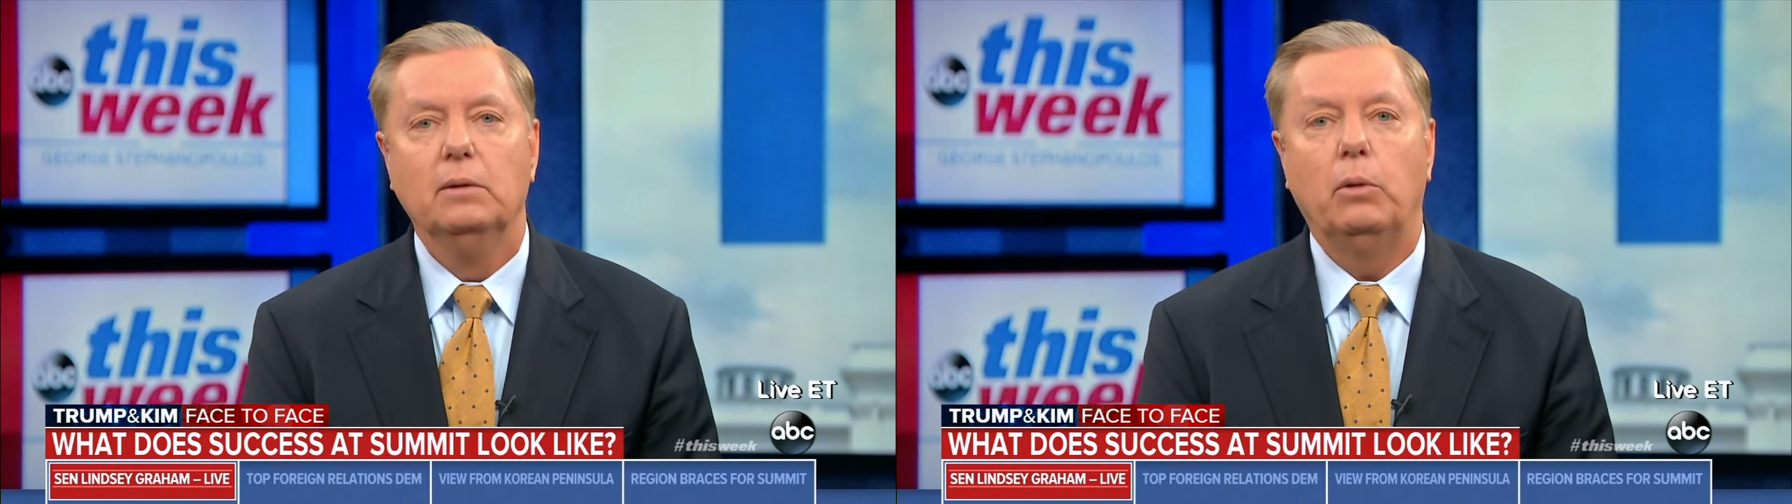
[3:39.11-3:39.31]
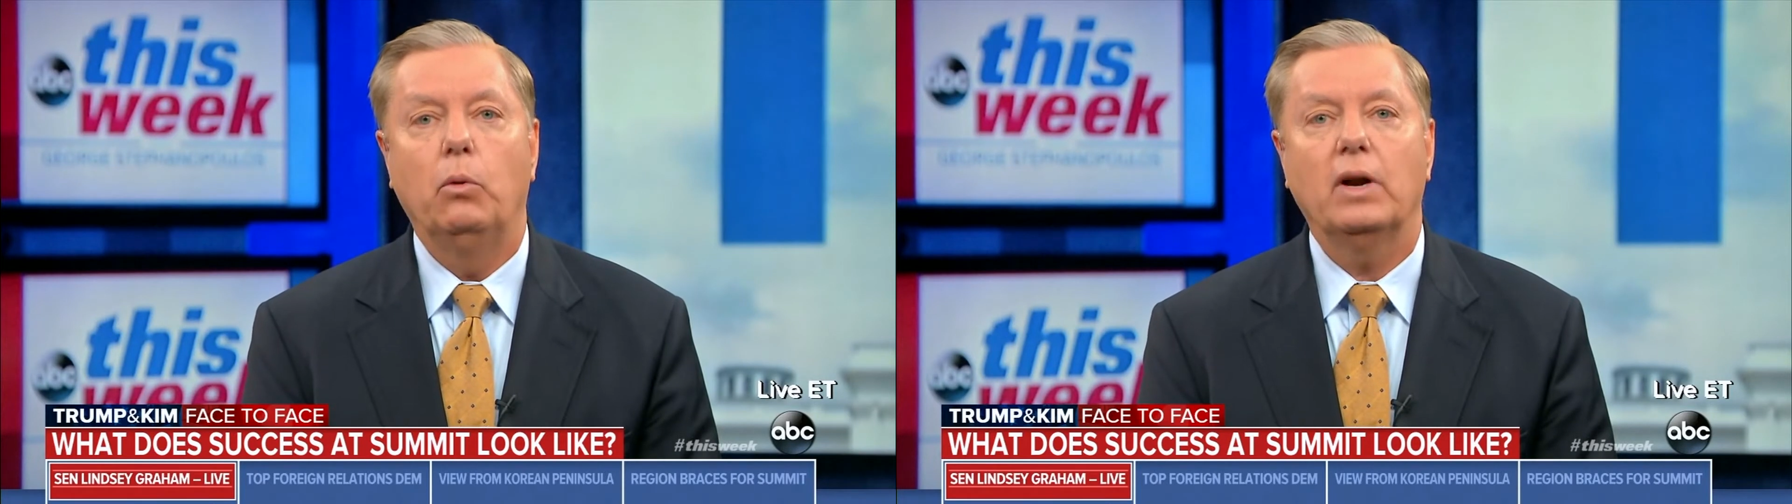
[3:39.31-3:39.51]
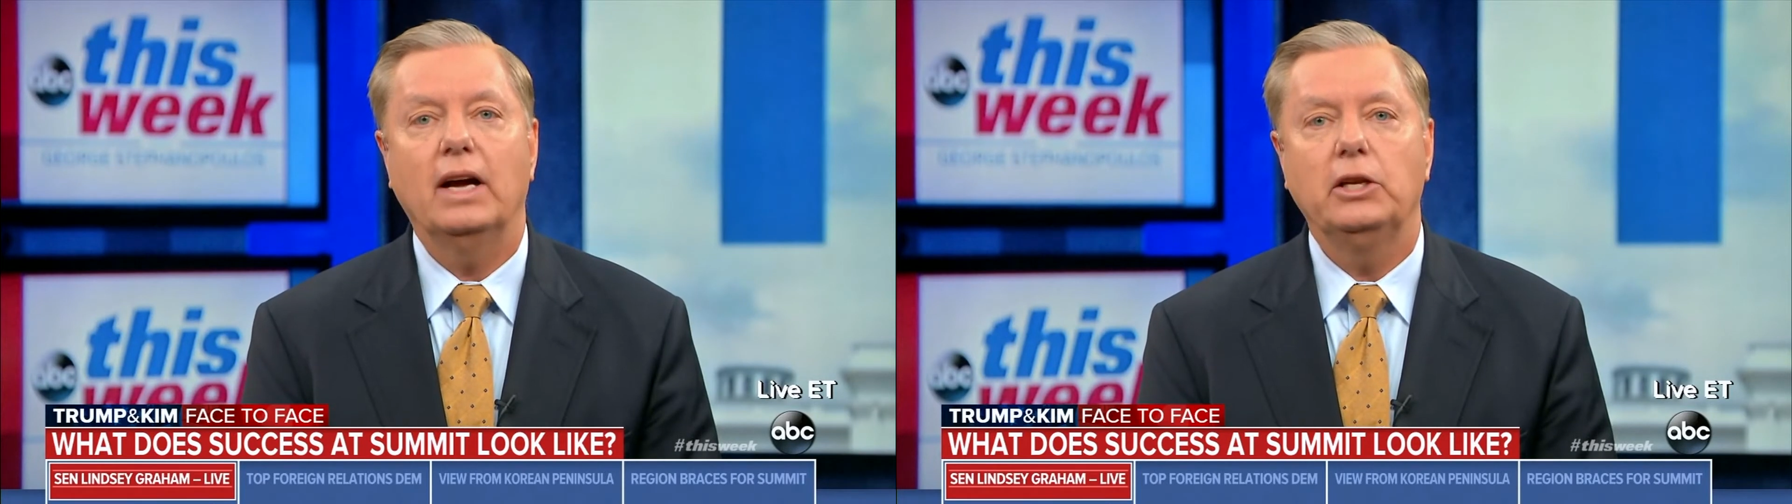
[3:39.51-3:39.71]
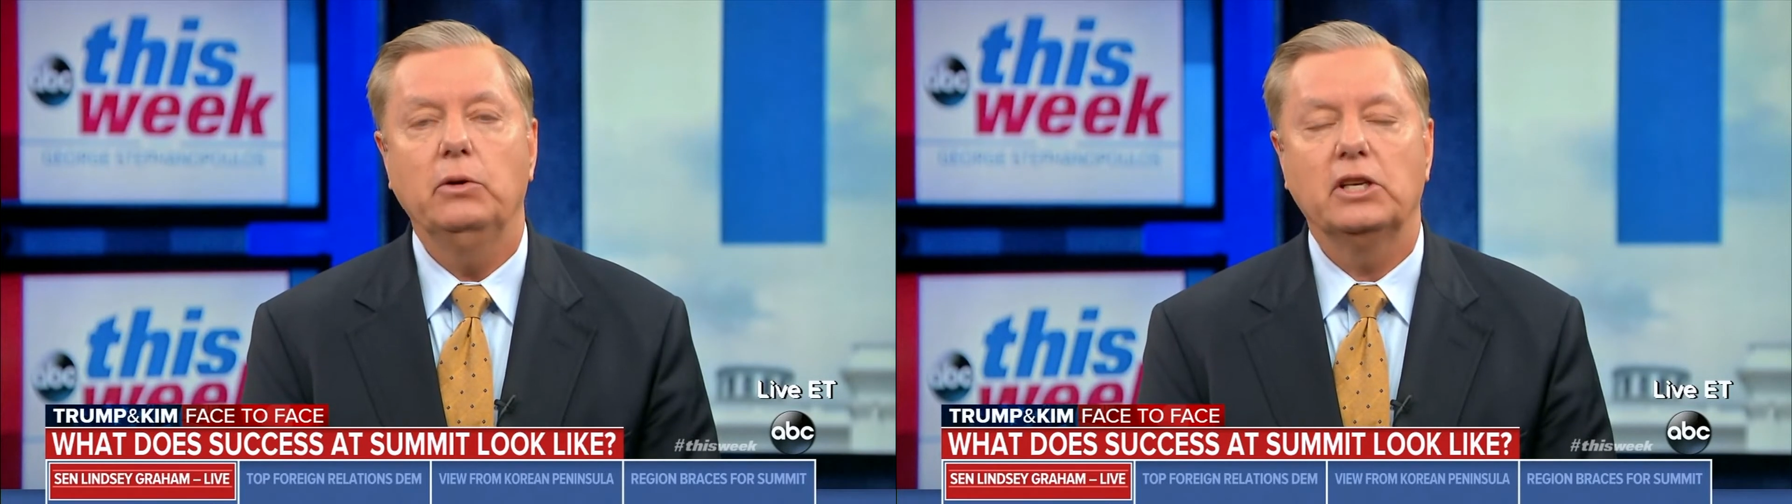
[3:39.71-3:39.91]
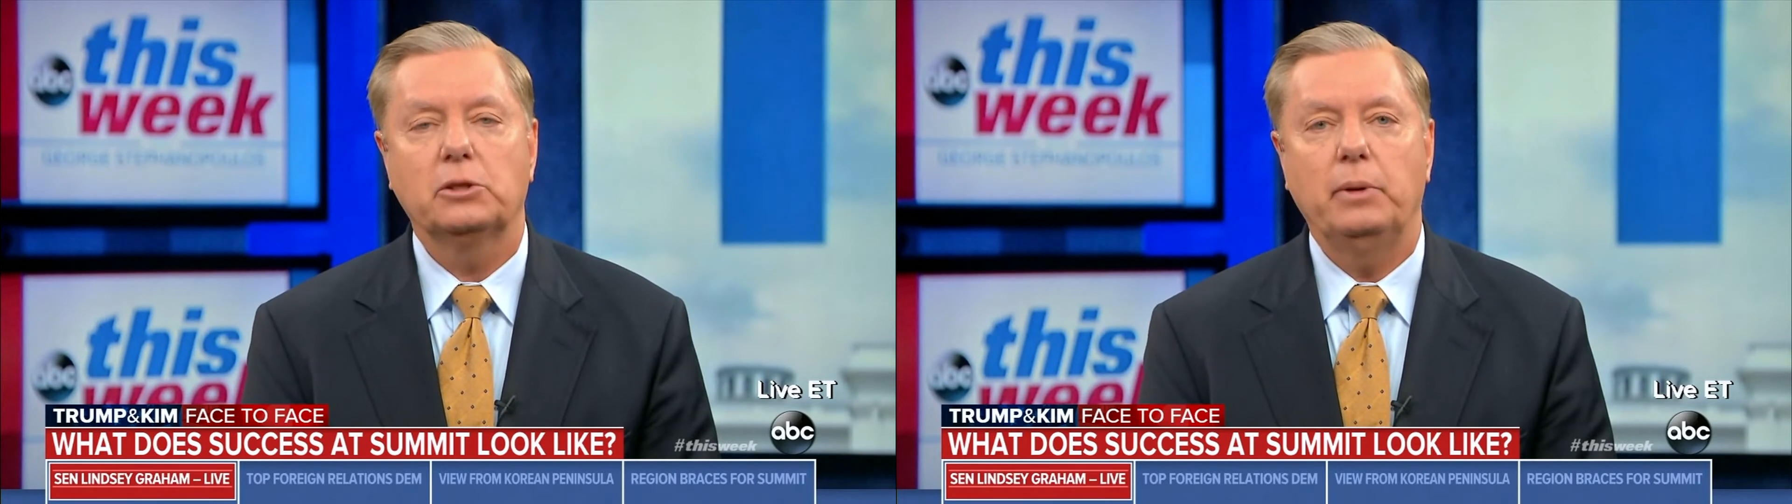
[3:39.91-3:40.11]
But what I
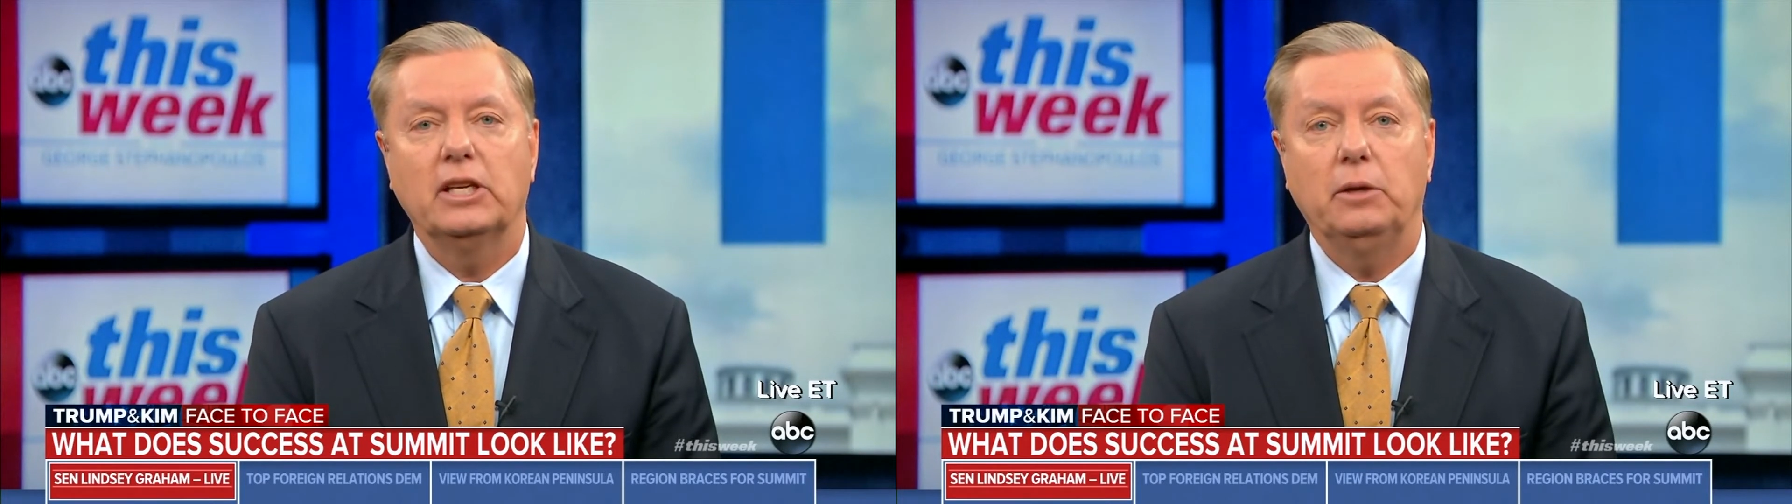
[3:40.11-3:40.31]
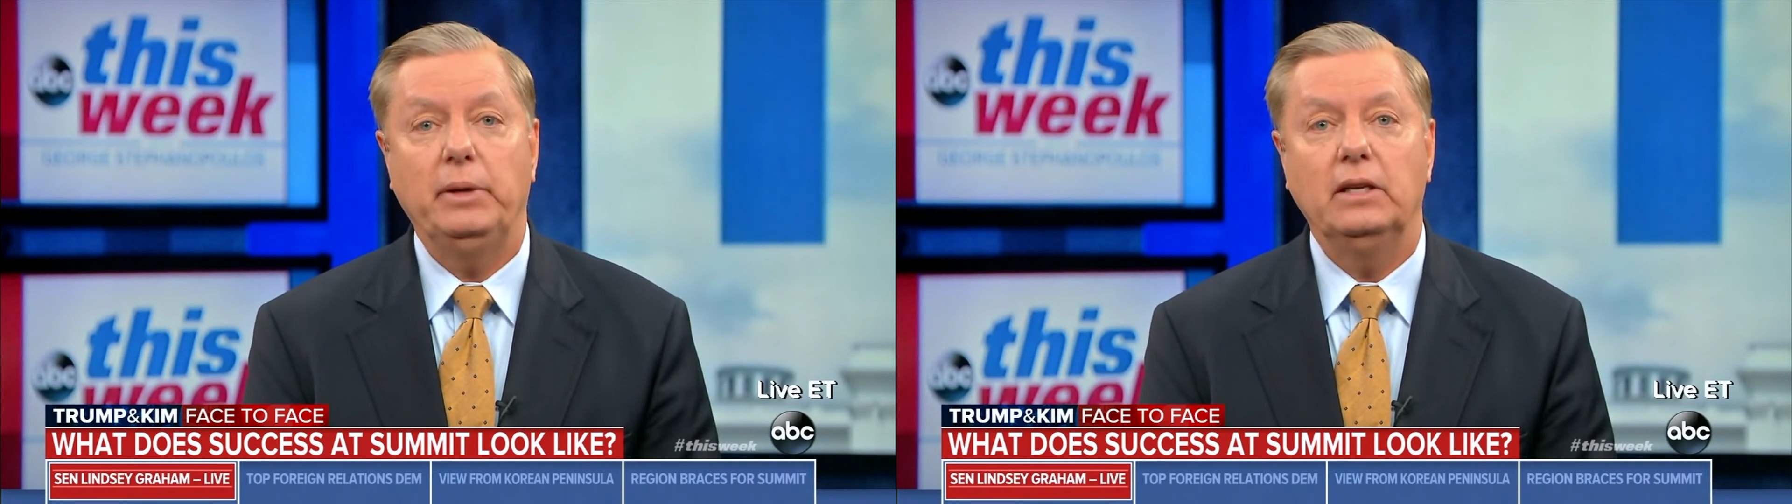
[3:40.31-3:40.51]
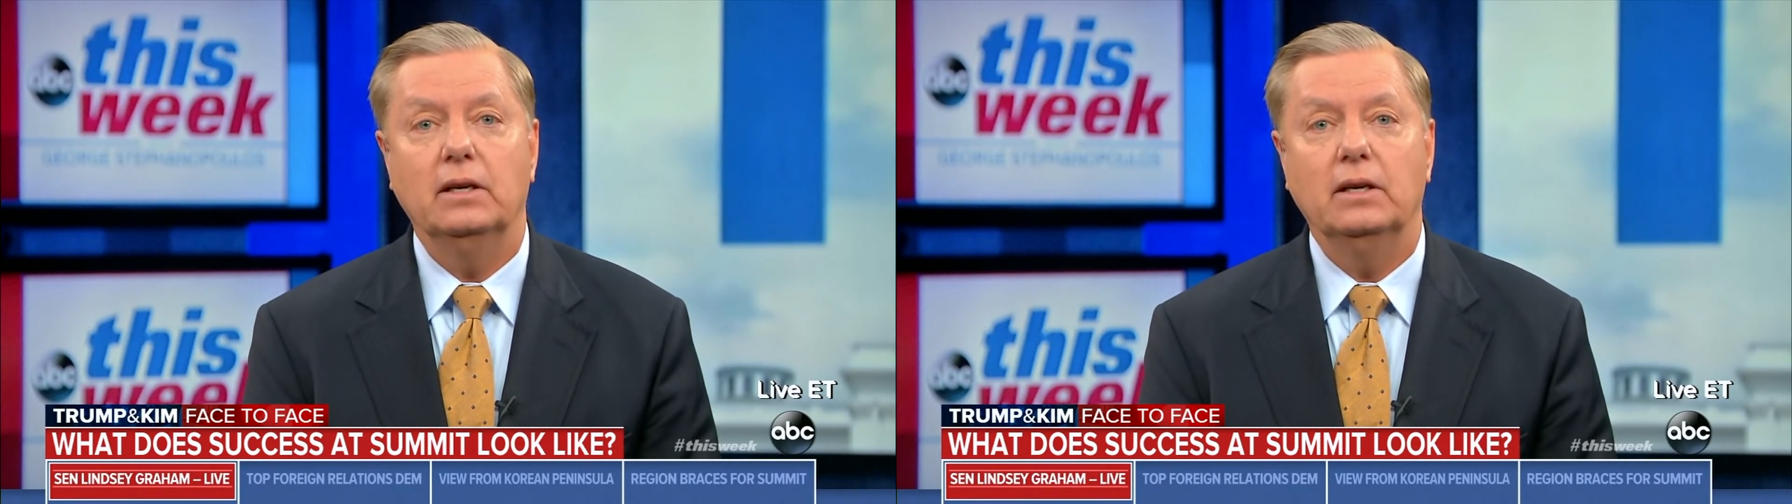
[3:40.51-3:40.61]
do expect to be